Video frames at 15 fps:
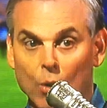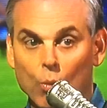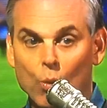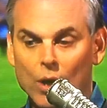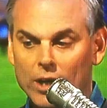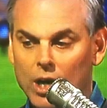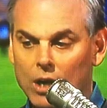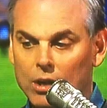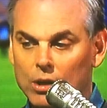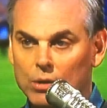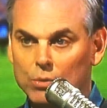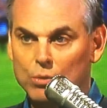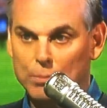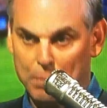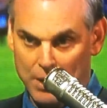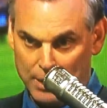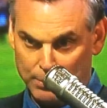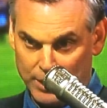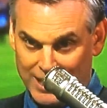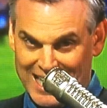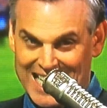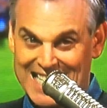What our
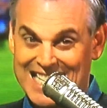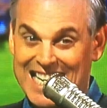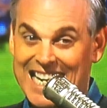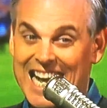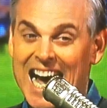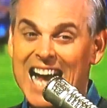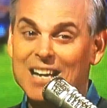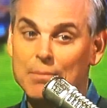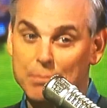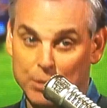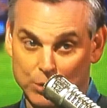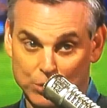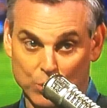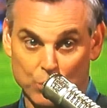republic is not built